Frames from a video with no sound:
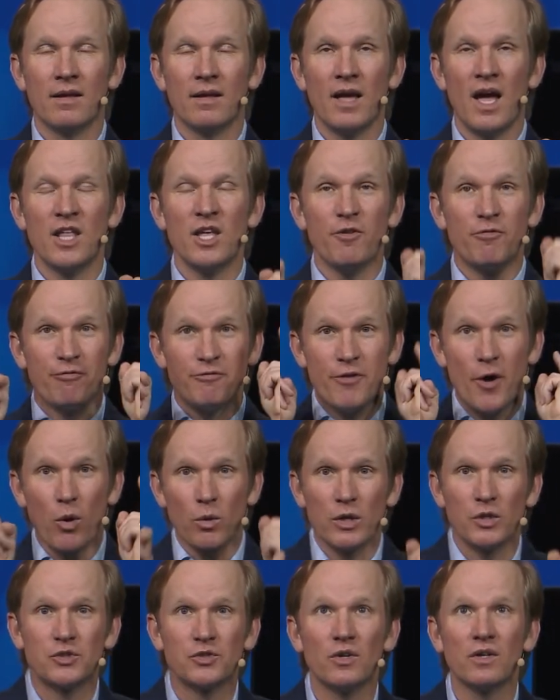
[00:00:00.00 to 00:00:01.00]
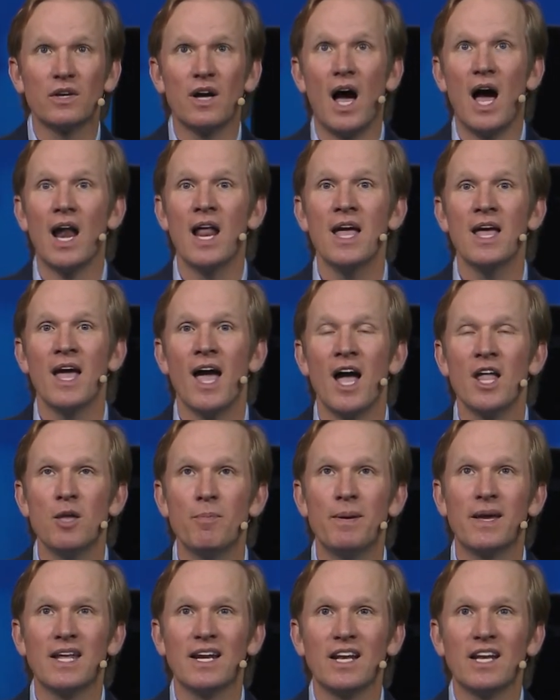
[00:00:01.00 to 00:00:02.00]
and you focus on God, and you
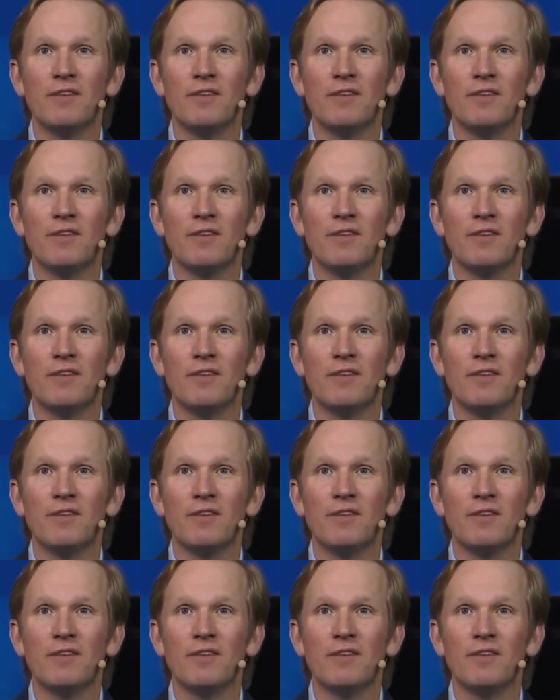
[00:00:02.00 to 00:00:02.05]
begin to